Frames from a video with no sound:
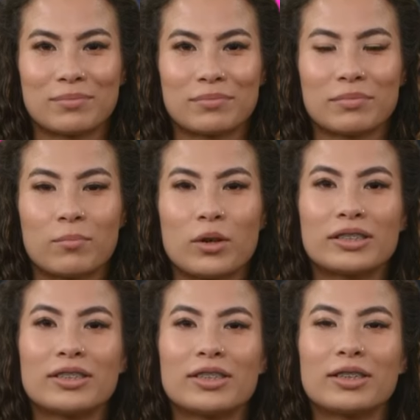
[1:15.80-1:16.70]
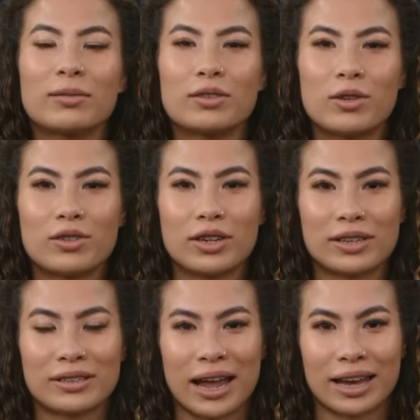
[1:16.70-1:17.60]
Once your subscription
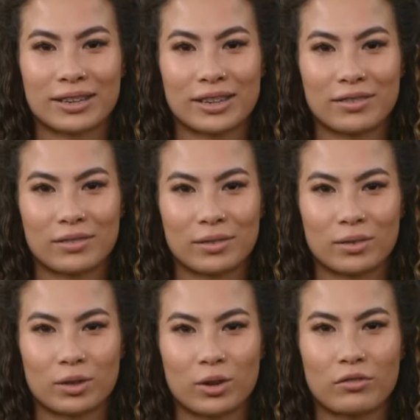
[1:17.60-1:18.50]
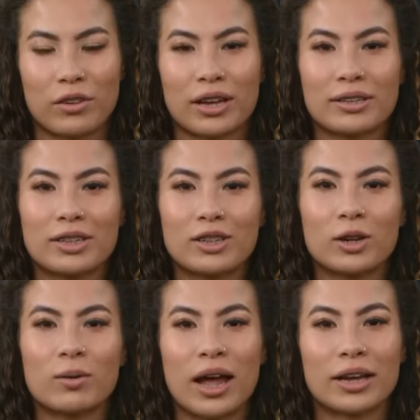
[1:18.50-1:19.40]
is active, you'll find the
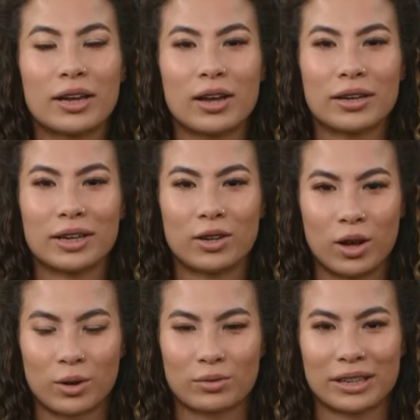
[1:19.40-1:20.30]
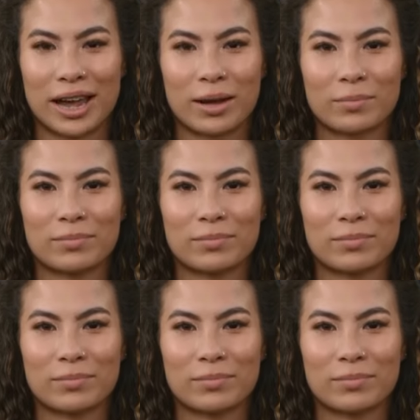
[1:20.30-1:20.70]
show icon in your Home tab.